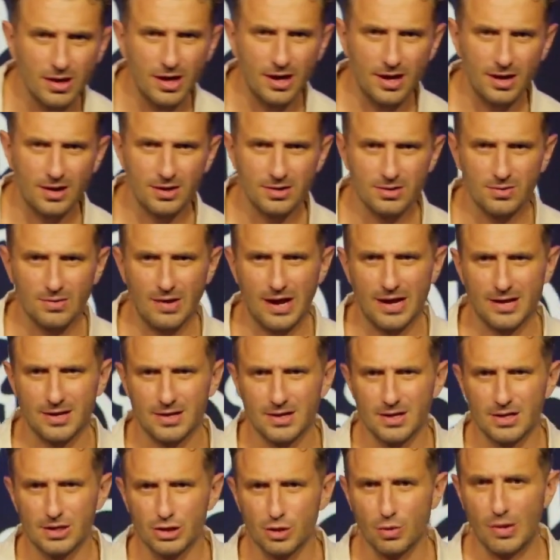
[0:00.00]
Yeah, great.
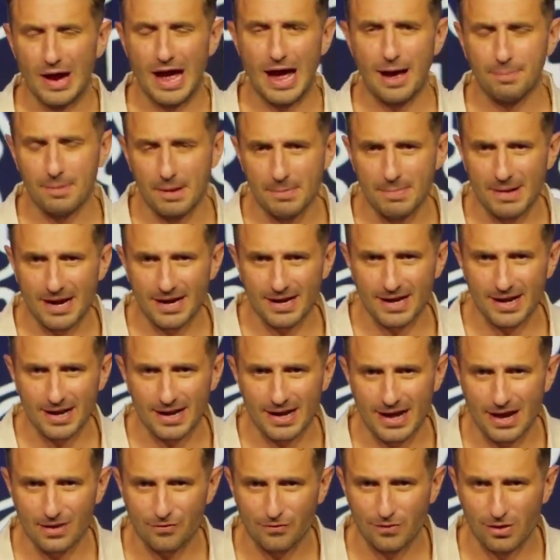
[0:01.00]
You were happy about it
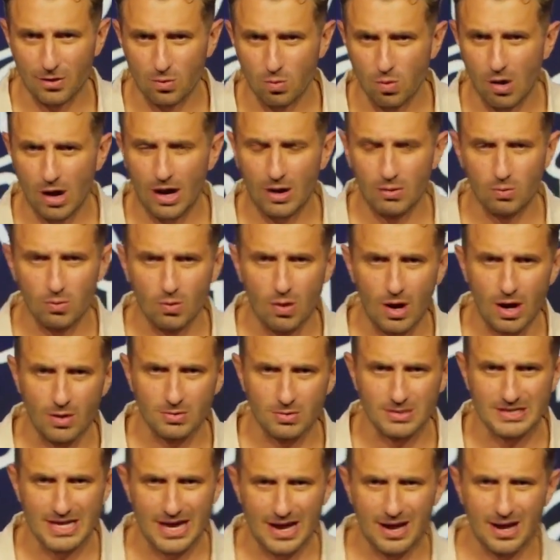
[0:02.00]
getting asphalted. Why
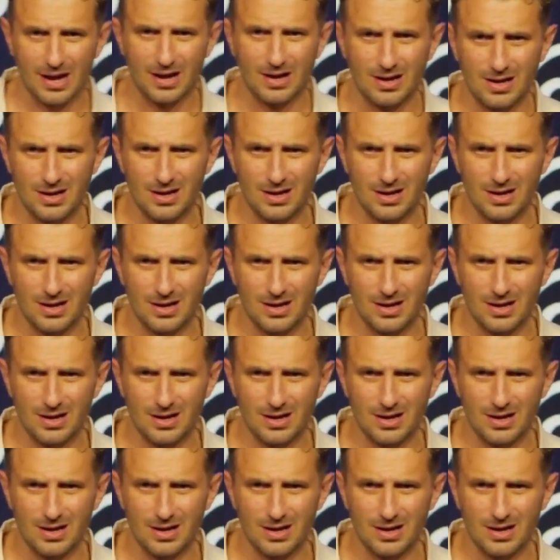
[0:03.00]
was that?